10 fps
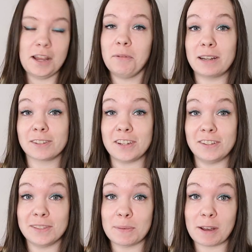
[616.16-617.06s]
No one else
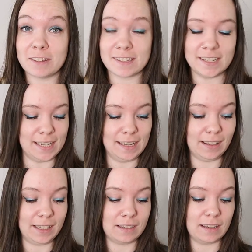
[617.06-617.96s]
knows about this idea.
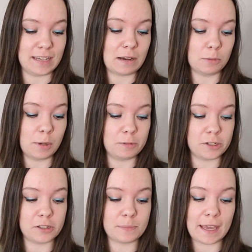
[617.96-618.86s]
Like, I doubt the
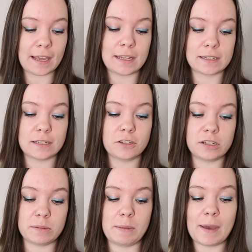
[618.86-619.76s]
publisher is paying any
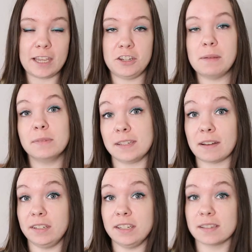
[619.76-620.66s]
attention to me. Becky Chambers
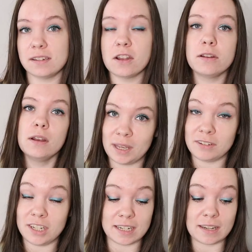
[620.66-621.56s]
definitely doesn't know. But
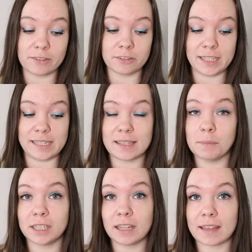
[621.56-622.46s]
if she did ever release
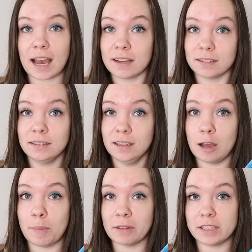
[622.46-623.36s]
something like that
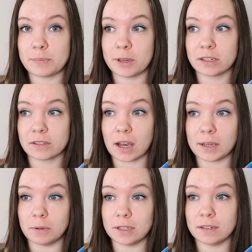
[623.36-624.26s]
about these books,
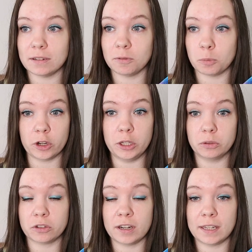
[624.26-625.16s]
I would
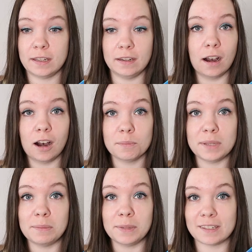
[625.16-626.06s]
pre-order it in a
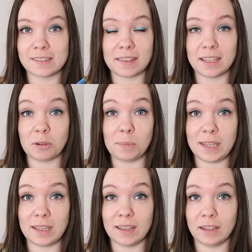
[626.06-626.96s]
heartbeat because I think it would
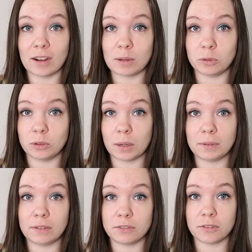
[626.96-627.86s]
be incredible. I
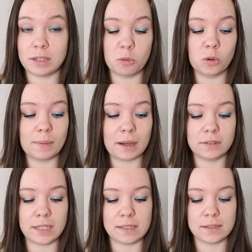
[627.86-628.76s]
would love to read more
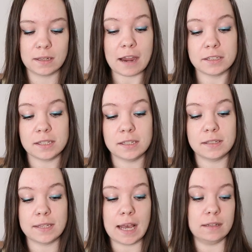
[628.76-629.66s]
about these
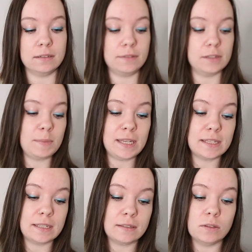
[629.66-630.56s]
characters and the
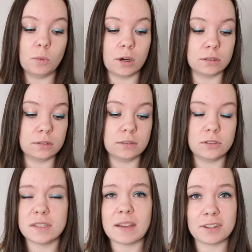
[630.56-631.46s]
species and the world
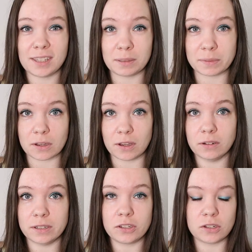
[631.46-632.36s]
and just everything that was
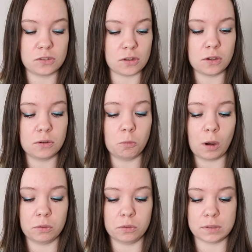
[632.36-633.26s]
going on. It's just so
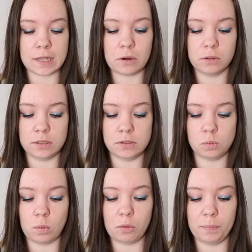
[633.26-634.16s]
well thought out
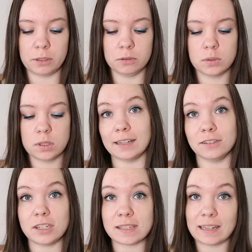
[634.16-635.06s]
and well built,
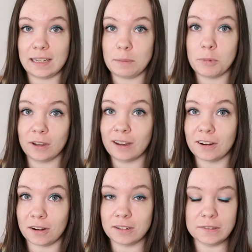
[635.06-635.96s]
and she's clearly put her
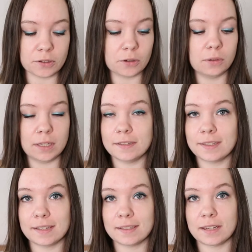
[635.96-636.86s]
heart and soul
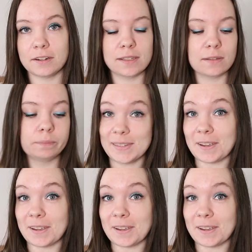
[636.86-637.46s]
into this series.